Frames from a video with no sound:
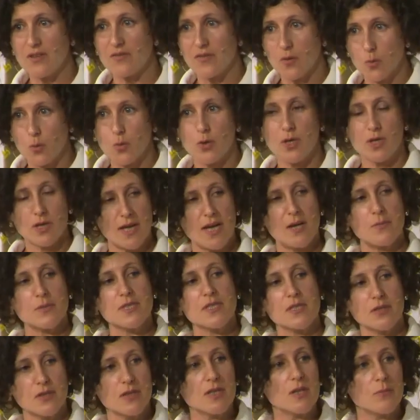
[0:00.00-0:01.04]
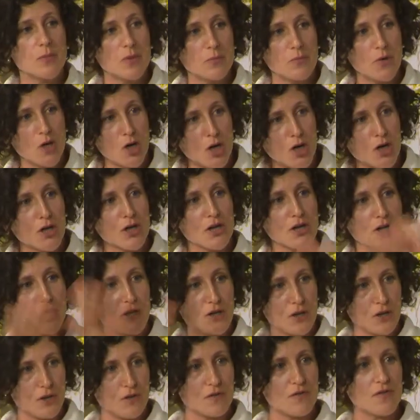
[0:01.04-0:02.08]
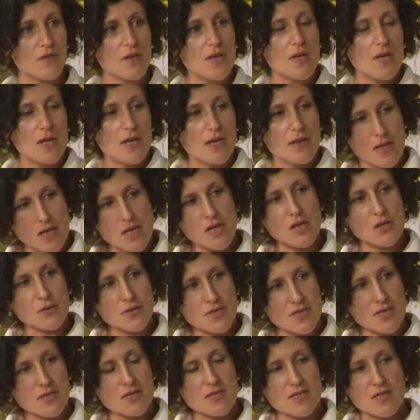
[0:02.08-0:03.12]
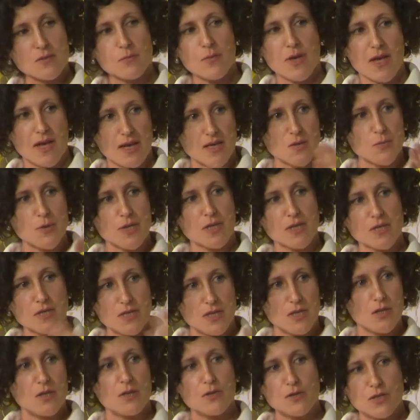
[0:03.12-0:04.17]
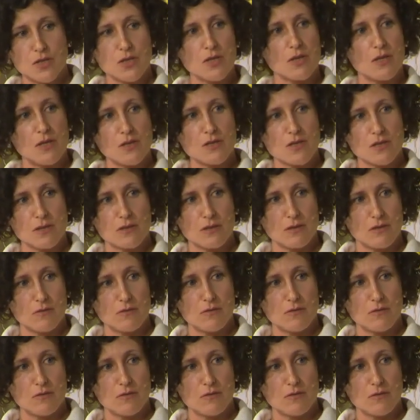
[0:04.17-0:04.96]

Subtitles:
will absolutely be part of the ecosystem as we continue to need to